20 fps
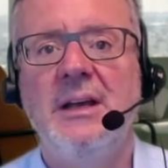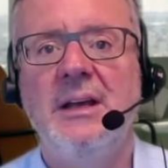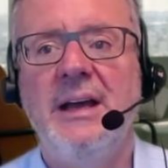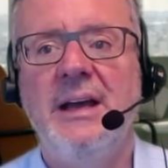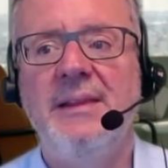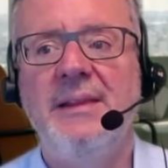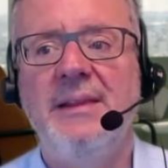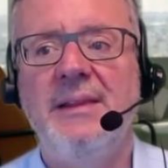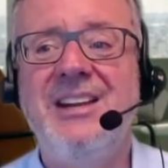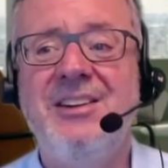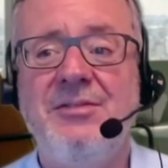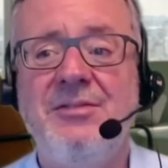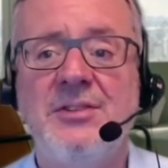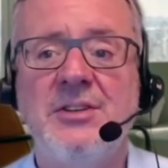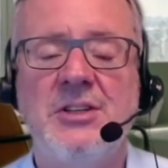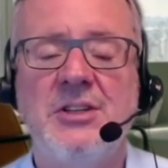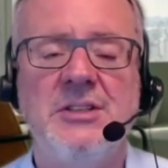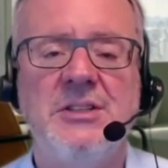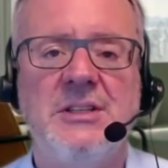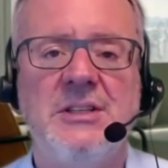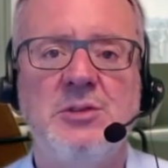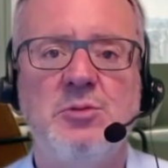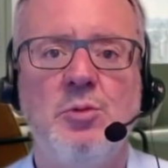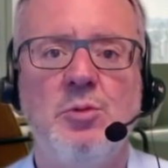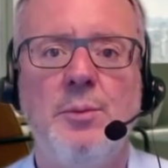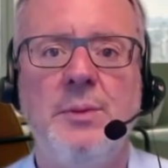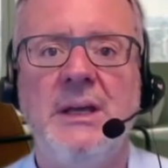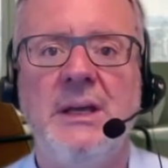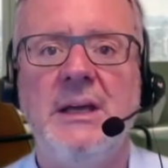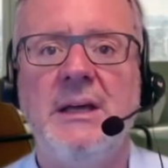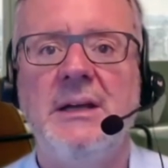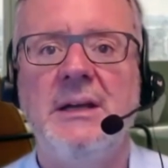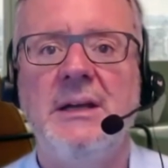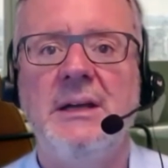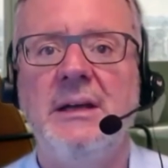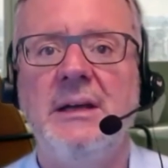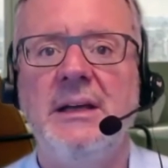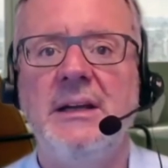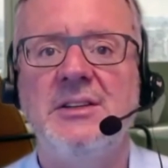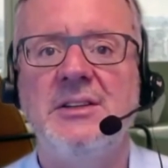and the inefficiencies will be in a,
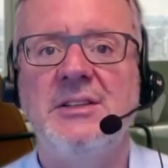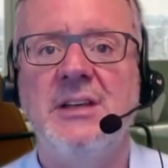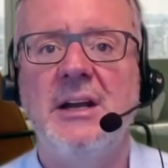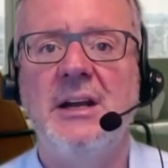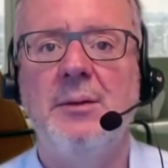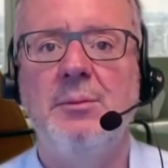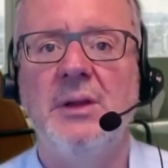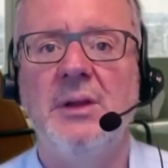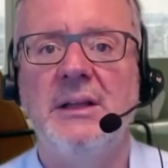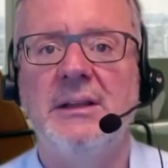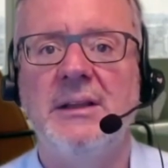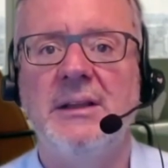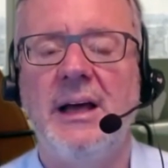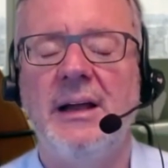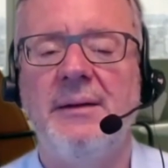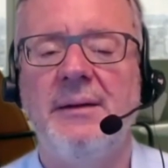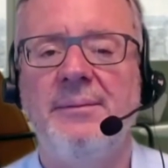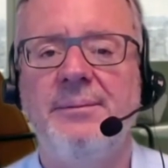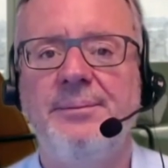in a setup like that.